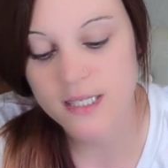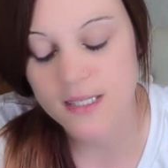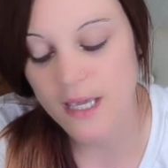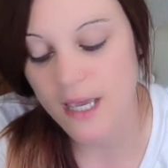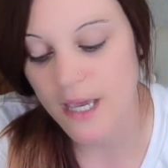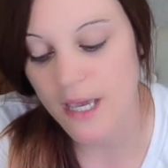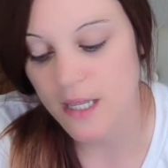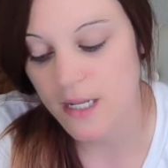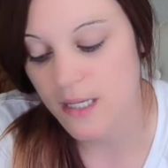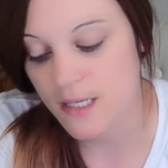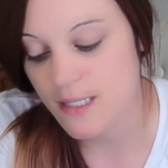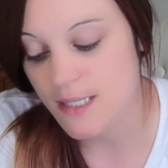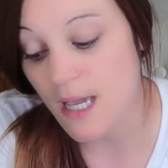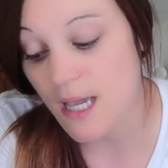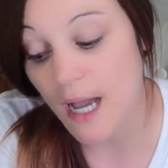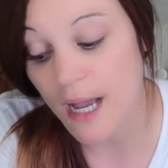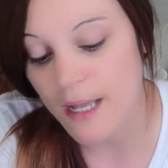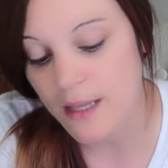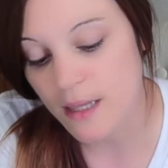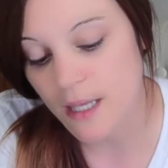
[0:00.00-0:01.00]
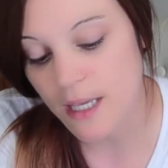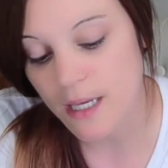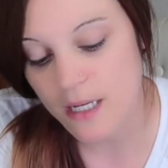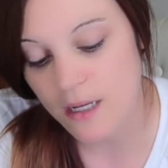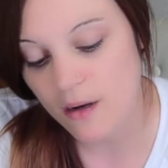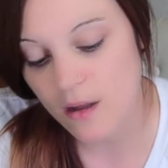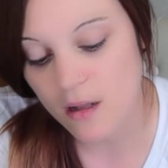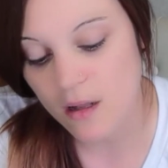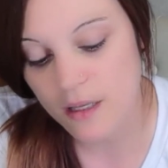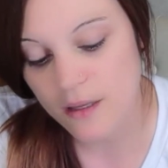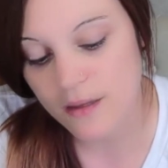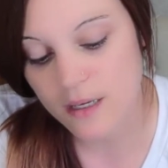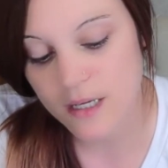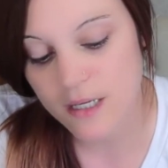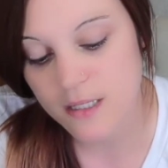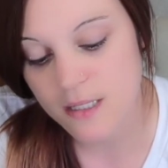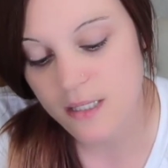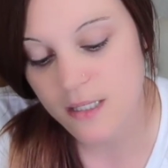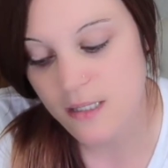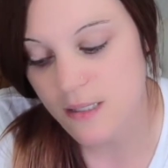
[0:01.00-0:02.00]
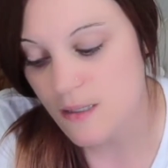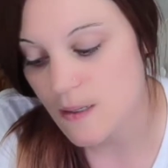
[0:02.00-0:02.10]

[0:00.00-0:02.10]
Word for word: that is highlighting all of this.